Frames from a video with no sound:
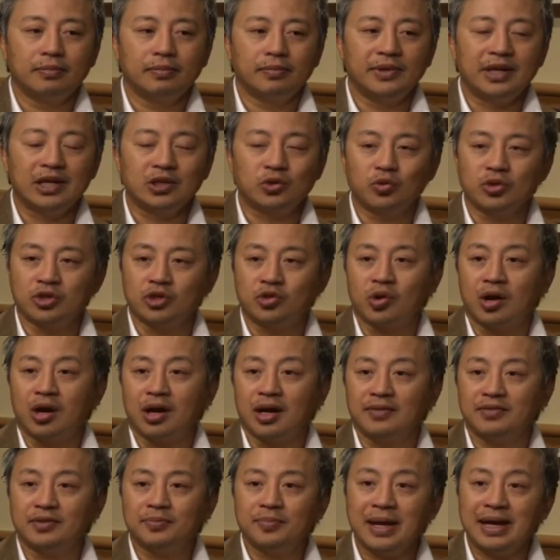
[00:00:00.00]
that's what
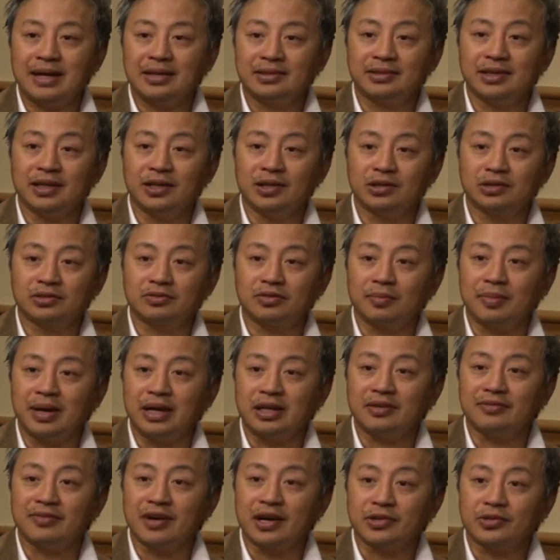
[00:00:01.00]
drives paint sales for
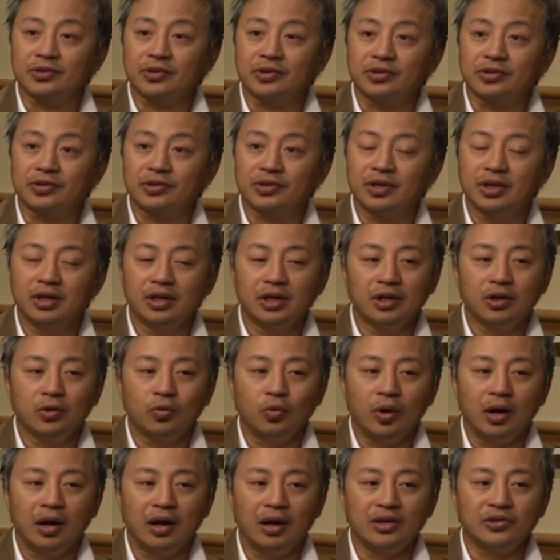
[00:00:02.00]
manufacturers.
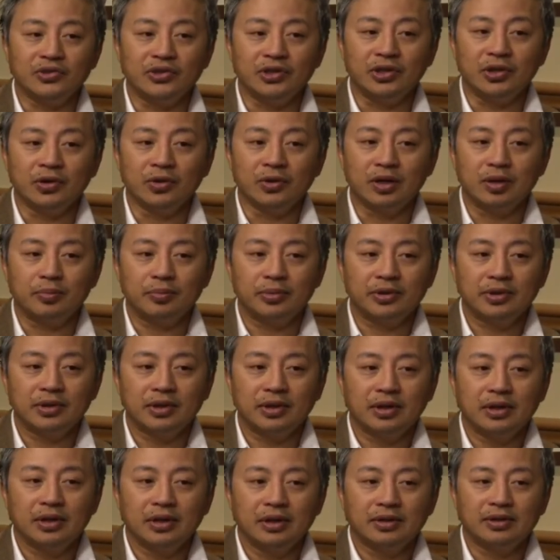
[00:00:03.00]
Whereas in Europe,
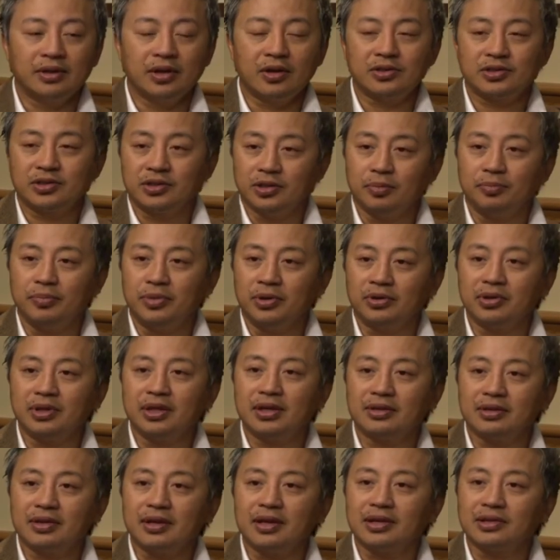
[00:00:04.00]
they're still
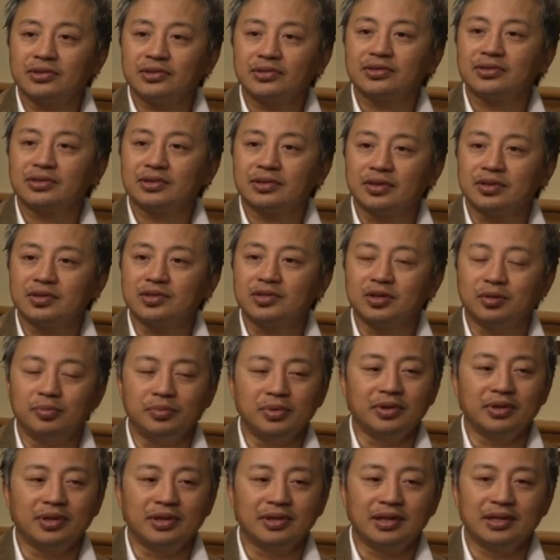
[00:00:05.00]
building things. They're still
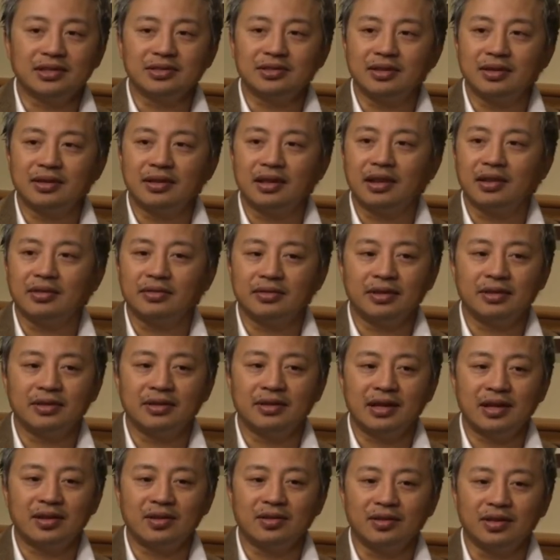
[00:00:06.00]
building things in
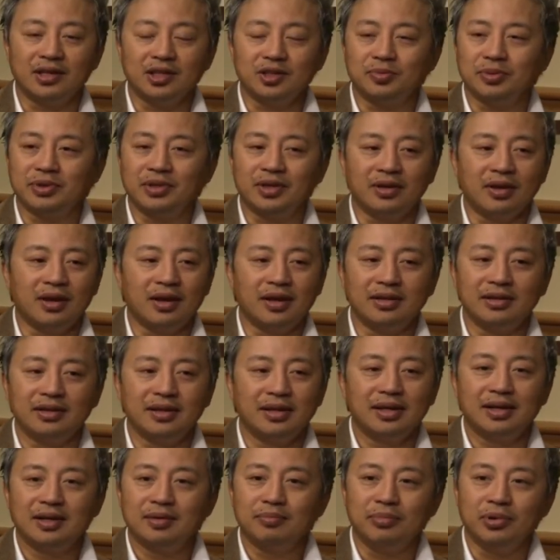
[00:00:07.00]
the Netherlands, but they're not
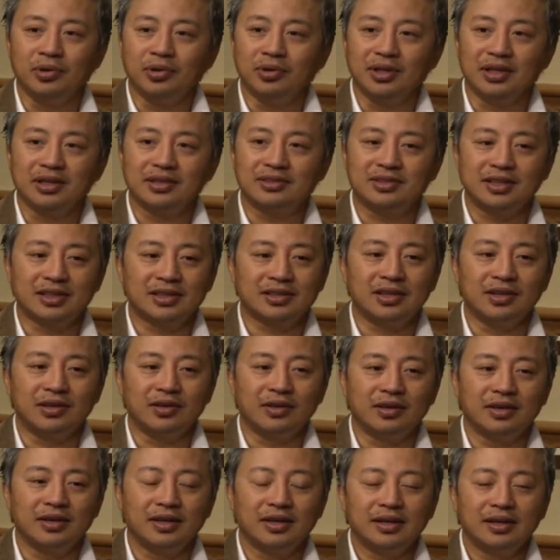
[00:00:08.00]
building
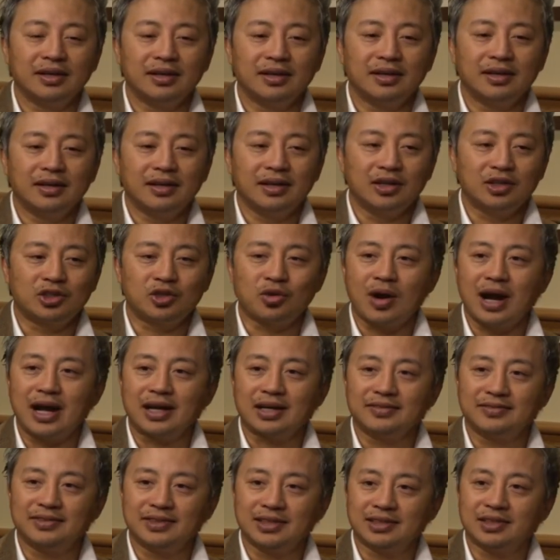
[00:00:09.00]
a
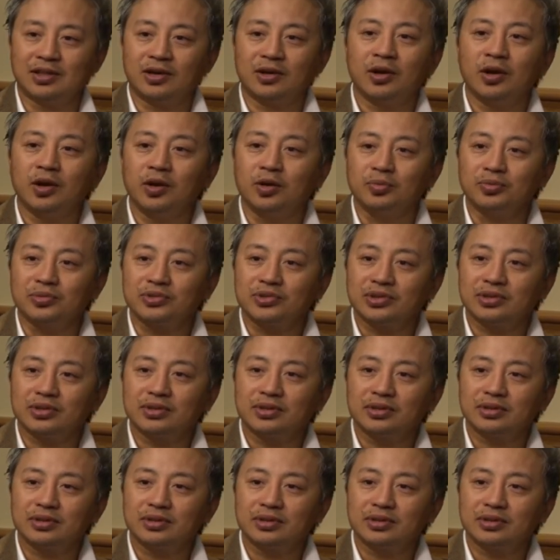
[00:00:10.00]
track of 600 homes.